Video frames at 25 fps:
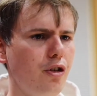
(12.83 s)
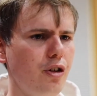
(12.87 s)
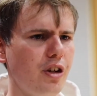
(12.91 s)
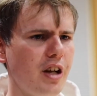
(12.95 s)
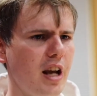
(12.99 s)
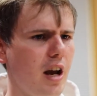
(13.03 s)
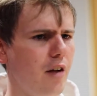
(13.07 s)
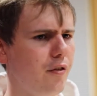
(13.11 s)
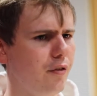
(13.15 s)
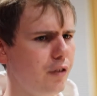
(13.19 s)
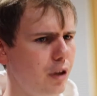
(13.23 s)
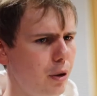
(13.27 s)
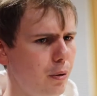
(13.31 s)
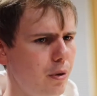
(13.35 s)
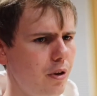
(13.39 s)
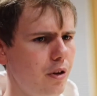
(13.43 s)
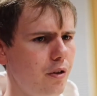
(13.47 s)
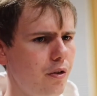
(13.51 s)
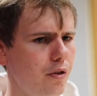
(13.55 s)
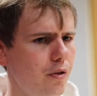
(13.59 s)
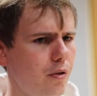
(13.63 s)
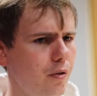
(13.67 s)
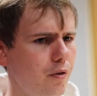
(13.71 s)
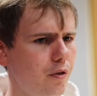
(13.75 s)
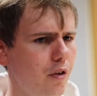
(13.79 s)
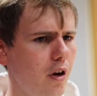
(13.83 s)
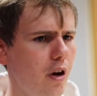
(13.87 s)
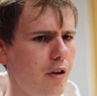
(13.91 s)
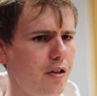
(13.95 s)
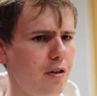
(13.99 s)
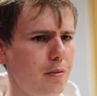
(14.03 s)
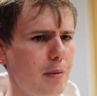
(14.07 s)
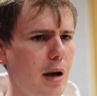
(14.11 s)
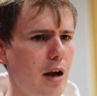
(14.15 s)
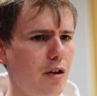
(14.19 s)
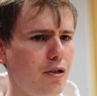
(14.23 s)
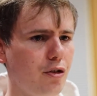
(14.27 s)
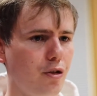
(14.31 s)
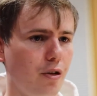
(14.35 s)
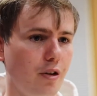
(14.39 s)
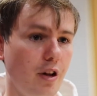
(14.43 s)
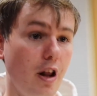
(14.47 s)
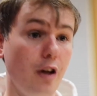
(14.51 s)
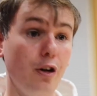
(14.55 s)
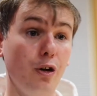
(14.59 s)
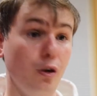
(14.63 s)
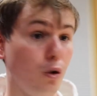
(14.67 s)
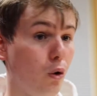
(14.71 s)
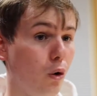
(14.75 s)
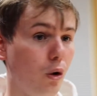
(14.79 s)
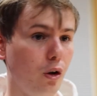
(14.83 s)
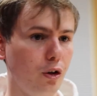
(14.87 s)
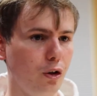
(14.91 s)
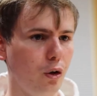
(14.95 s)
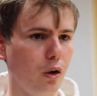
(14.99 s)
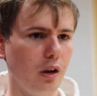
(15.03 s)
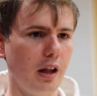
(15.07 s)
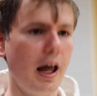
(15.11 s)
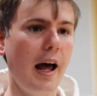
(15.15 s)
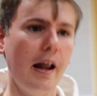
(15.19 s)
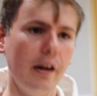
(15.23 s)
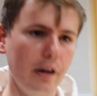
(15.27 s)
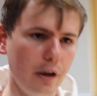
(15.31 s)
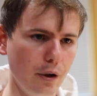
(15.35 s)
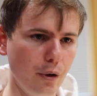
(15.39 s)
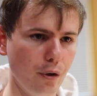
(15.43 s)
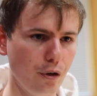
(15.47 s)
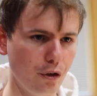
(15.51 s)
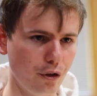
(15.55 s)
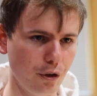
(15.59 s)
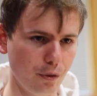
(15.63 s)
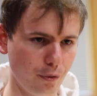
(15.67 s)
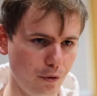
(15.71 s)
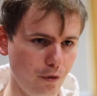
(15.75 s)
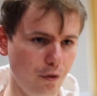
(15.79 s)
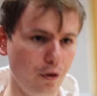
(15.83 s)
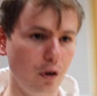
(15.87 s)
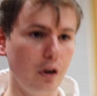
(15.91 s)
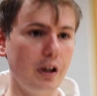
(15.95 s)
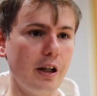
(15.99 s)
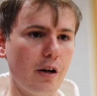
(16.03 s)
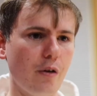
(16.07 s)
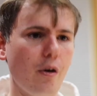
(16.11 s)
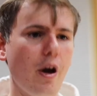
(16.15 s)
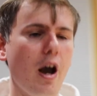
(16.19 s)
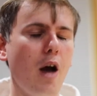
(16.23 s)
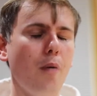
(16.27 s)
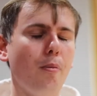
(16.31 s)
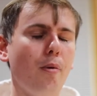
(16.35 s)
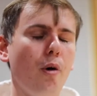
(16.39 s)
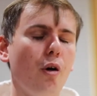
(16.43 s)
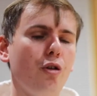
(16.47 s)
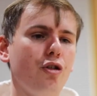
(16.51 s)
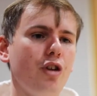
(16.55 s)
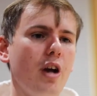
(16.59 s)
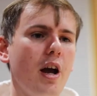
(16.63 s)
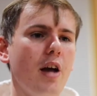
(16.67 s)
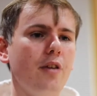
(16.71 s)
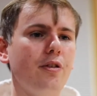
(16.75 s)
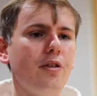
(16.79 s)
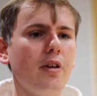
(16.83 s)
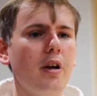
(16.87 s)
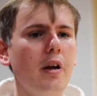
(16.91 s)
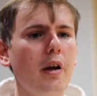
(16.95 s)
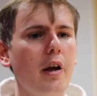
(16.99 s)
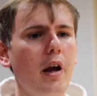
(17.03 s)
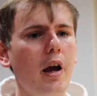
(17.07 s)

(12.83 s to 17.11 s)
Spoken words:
You get a few at the first semester and then you're let loose to fully create a project.